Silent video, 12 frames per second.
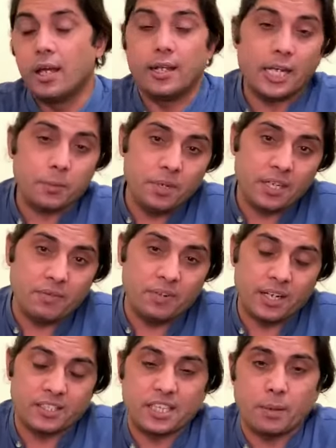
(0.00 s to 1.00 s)
Let me give
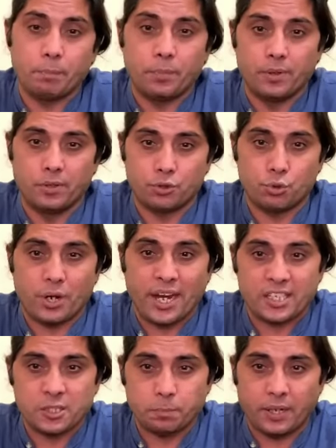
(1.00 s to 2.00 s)
an example to
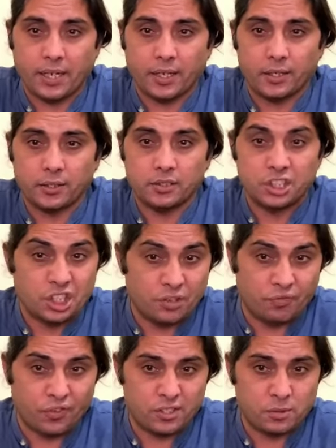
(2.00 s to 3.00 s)
explain the
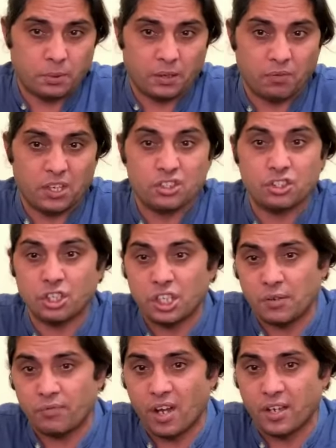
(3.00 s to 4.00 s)
difference between
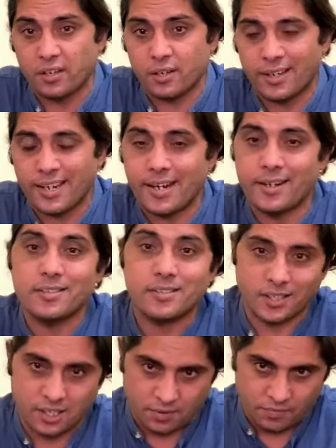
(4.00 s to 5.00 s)
signifier and
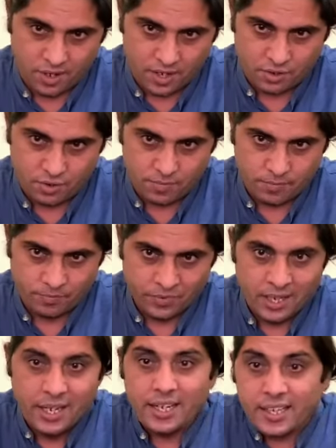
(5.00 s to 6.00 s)
signified.
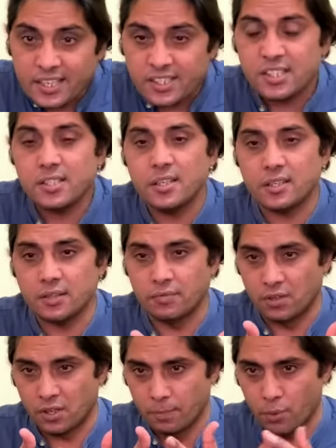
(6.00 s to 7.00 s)
Consider the
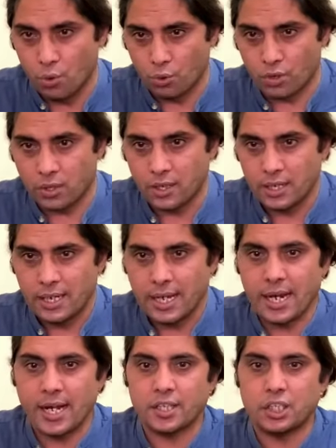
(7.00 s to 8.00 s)
word book
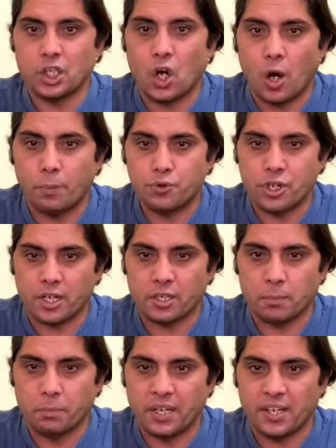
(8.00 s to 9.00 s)
and the
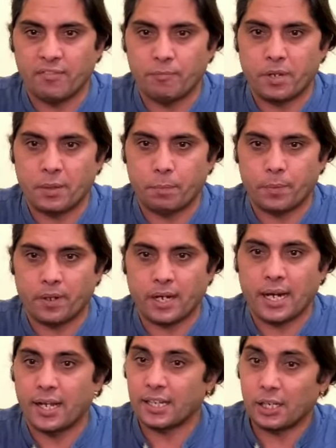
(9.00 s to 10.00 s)
object made of paper
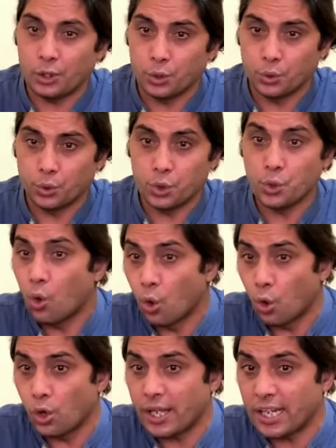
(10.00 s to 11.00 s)
and glue you
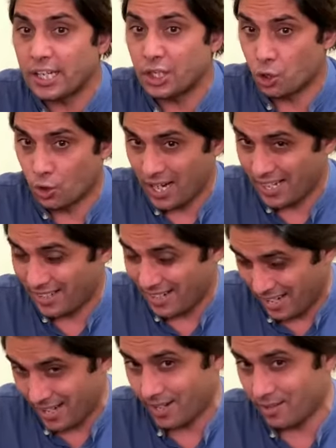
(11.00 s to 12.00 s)
hold in your
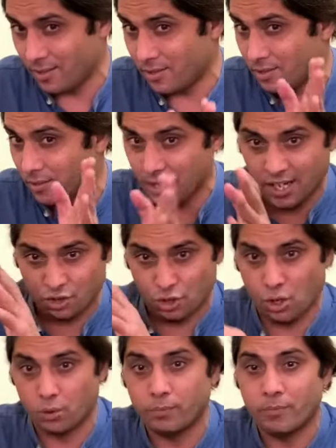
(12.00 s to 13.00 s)
hand right
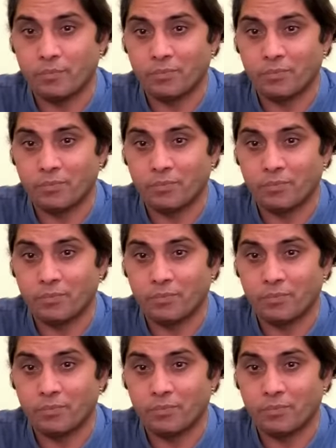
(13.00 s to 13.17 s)
now.